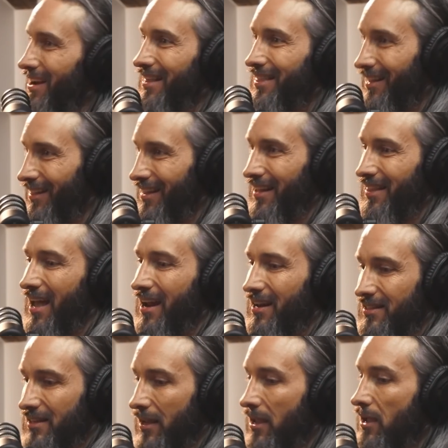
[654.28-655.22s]
anything like that.
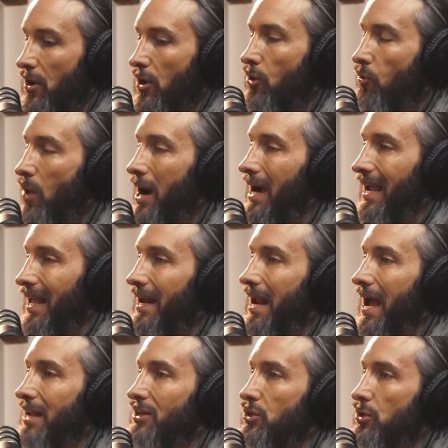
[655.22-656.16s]
It's like what can
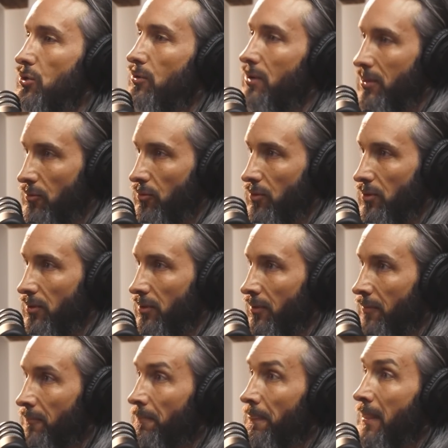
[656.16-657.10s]
I do in the
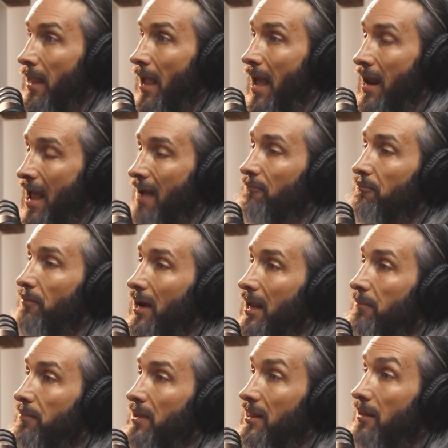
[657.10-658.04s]
world mm-hmm. and have
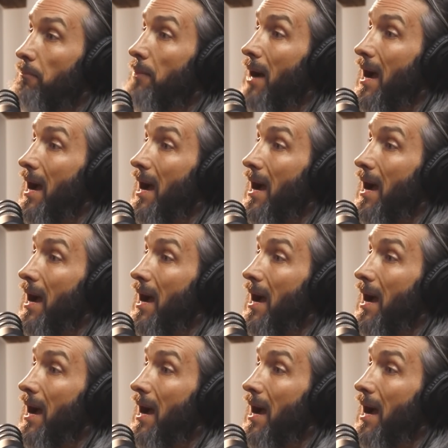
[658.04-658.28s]
money be the